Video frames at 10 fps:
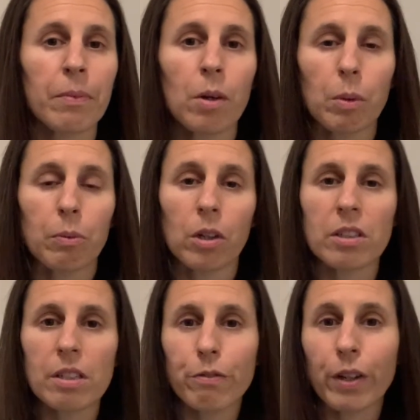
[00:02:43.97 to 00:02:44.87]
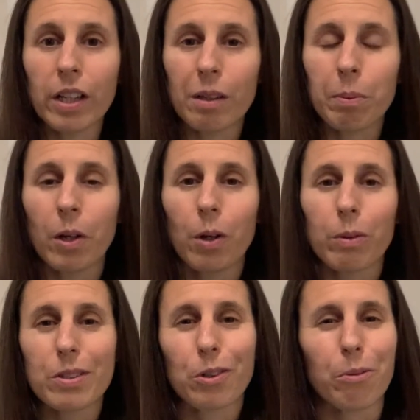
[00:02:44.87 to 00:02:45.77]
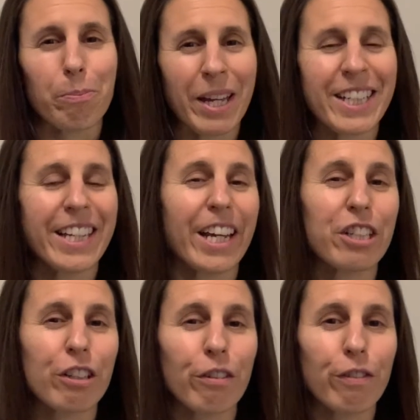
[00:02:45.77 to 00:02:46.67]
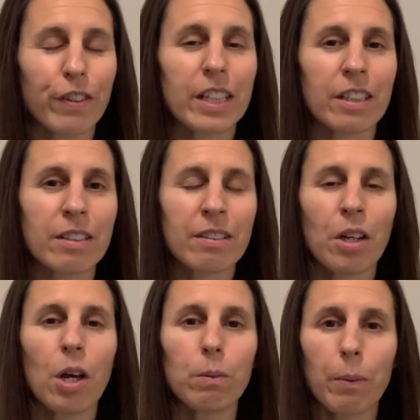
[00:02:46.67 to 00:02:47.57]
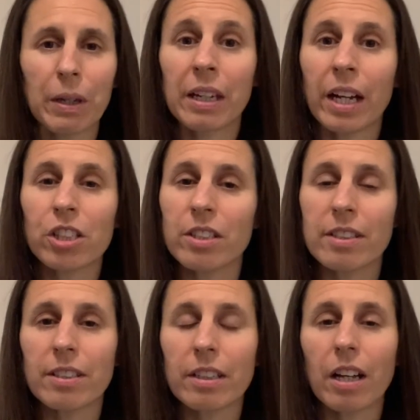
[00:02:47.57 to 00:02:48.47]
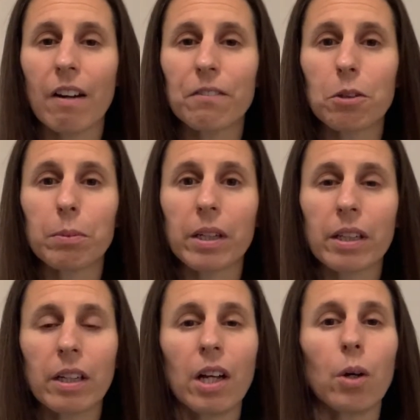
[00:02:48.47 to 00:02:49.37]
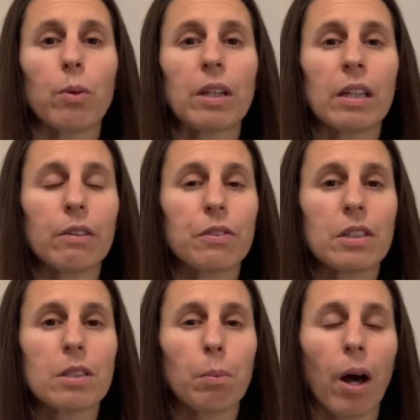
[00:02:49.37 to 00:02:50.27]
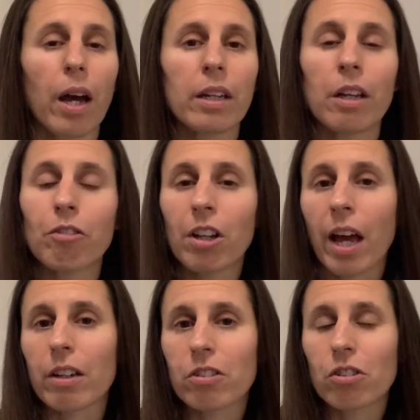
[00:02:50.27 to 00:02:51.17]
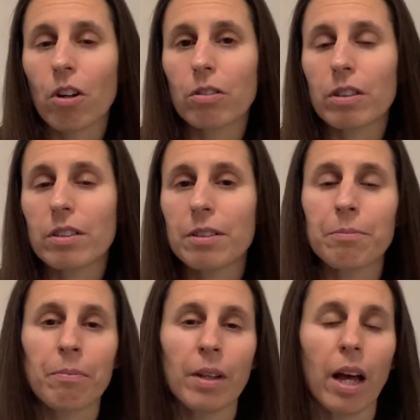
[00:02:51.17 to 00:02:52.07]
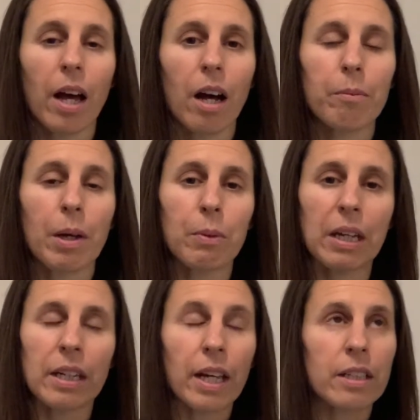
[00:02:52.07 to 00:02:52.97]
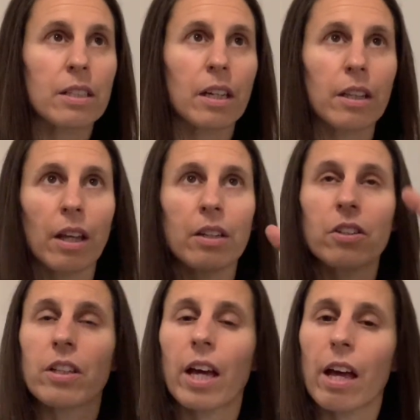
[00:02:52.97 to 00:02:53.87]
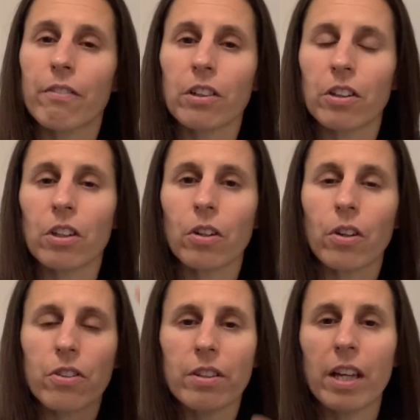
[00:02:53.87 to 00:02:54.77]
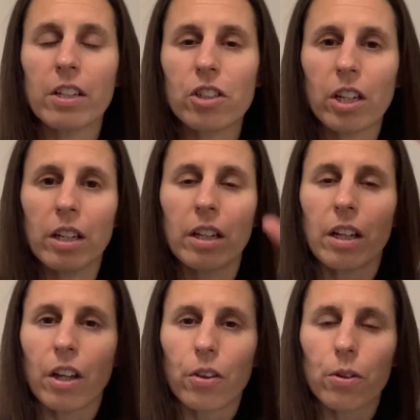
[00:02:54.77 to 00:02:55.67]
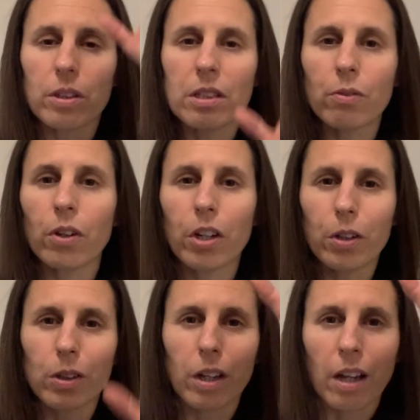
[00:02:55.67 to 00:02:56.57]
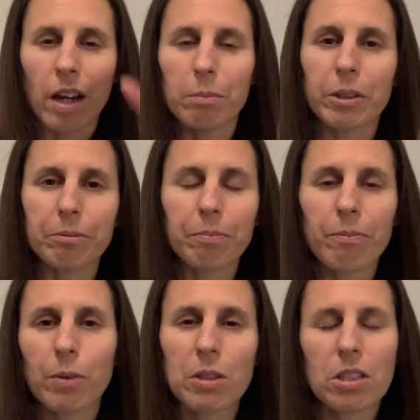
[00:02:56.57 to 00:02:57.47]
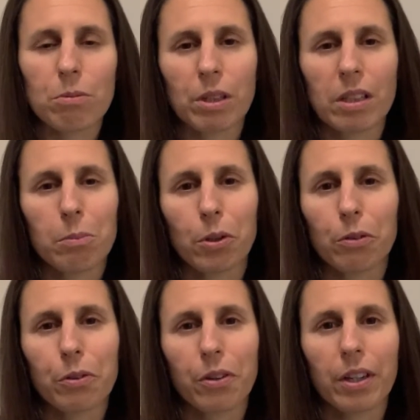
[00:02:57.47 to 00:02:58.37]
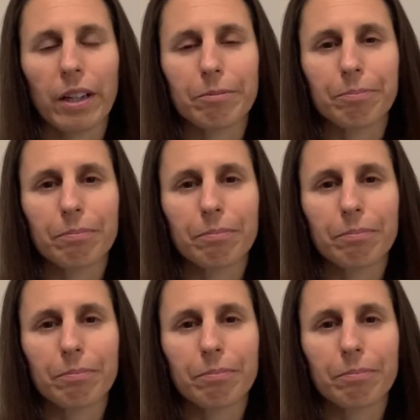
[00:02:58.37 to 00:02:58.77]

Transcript: We want to develop what's called meditation fitness, where we can actually sit comfortably with a lifted spine and relaxed shoulders. And we're connecting then to the heaven and the earth's energy through this vertical alignment, which is a really beautiful thing.